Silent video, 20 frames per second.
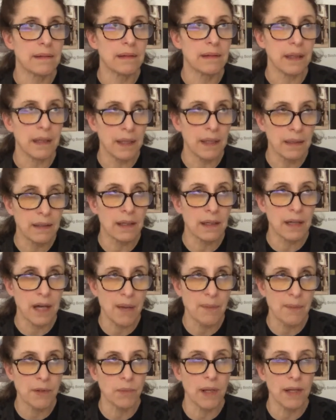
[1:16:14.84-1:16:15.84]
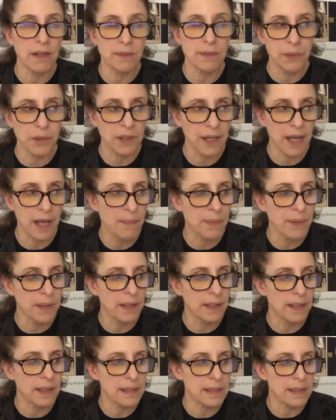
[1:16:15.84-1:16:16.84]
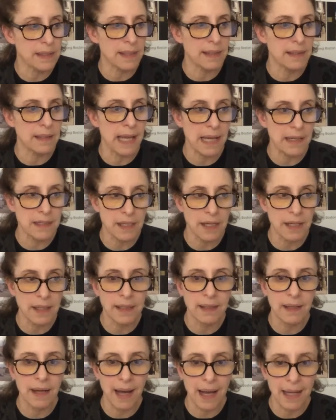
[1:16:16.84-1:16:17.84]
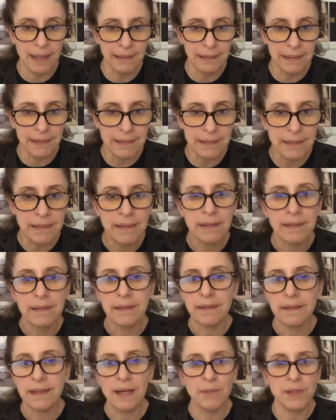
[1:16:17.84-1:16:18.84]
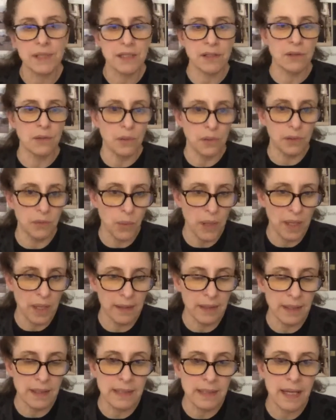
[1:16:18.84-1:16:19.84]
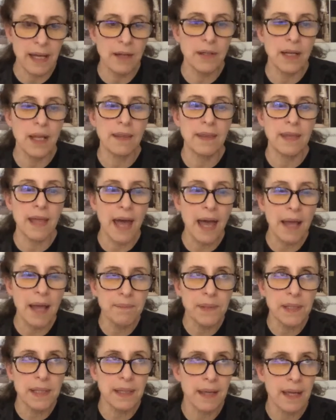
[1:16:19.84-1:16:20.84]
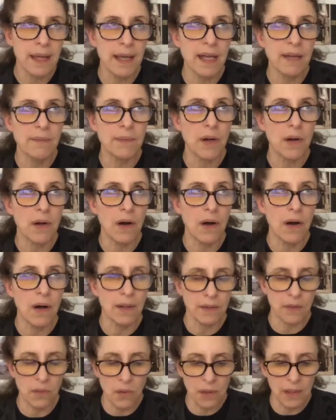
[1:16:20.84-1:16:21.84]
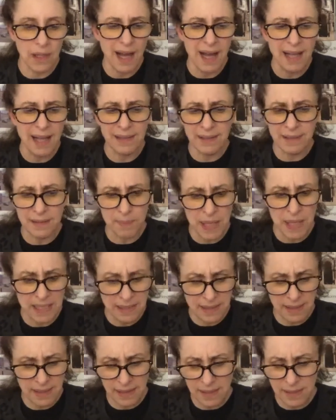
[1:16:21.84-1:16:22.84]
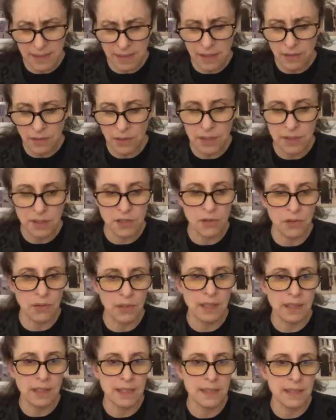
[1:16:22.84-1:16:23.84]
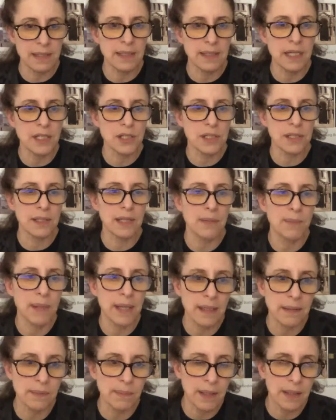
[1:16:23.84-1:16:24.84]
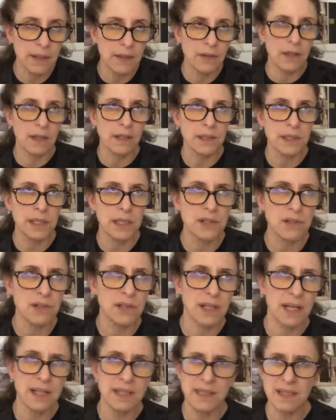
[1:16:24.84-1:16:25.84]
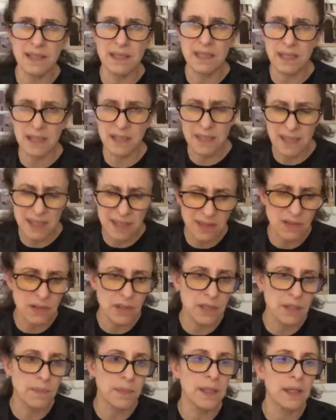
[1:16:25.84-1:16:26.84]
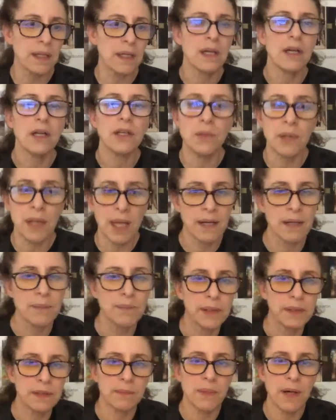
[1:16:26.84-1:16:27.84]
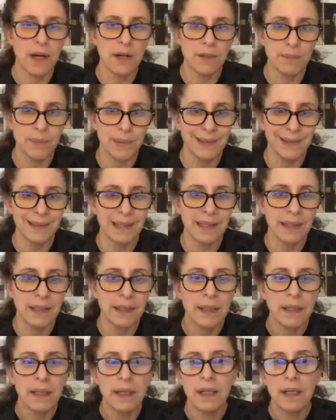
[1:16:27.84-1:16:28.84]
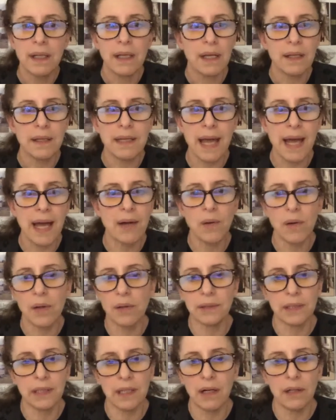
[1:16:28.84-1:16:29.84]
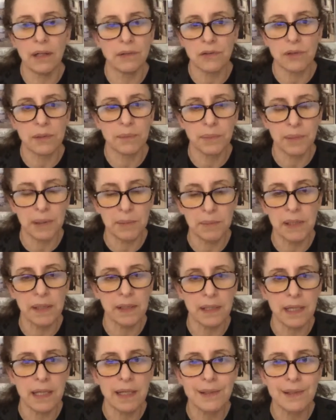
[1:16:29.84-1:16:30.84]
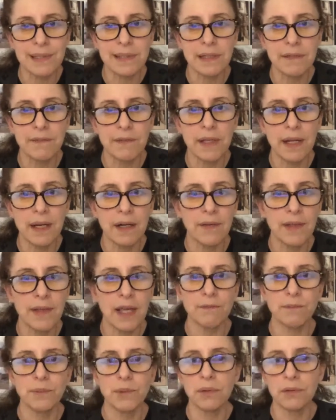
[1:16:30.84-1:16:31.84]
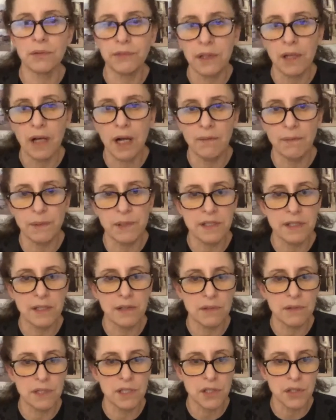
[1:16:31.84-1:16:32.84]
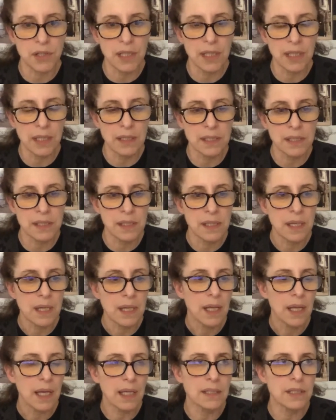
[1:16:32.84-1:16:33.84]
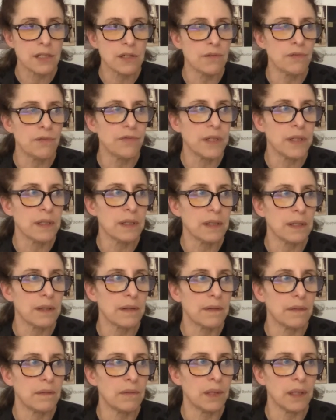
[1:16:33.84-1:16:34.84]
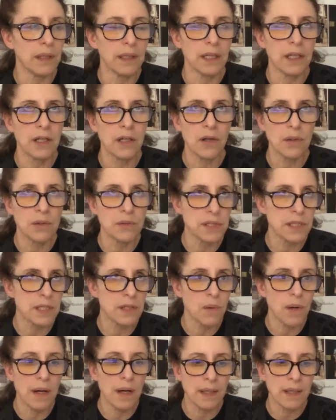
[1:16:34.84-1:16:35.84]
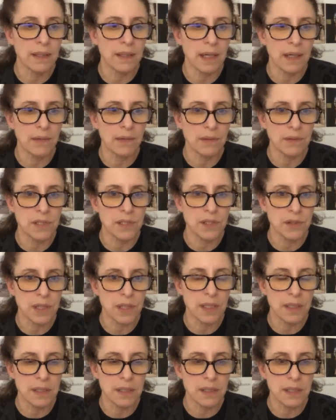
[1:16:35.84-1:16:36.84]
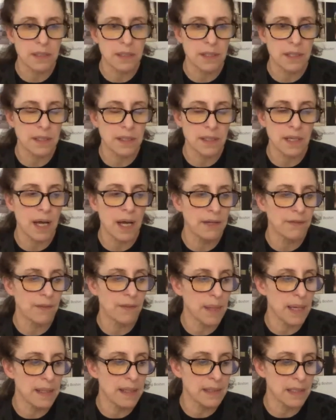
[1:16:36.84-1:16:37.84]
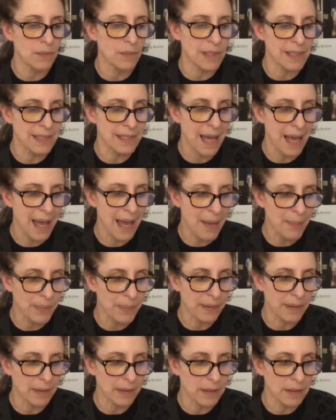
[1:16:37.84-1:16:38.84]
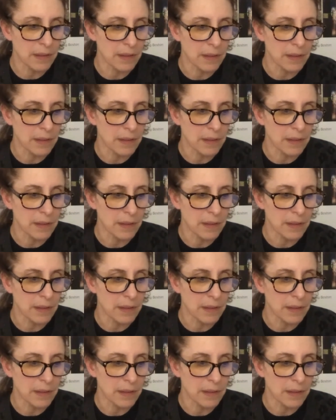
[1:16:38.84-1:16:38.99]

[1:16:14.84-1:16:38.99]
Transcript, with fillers: in the Commonwealth per capita is in Nantucket Island, that was an old whaling town. And that became all, the whole island basically is under historic designation. They banned modern architecture in 1960s or something. You cannot build a modern building. Now only ultra millionaires live there. They have beautiful cobblestone streets. It's, you feel really cozy walking down those streets. It's, it's kind of amazing what's happened.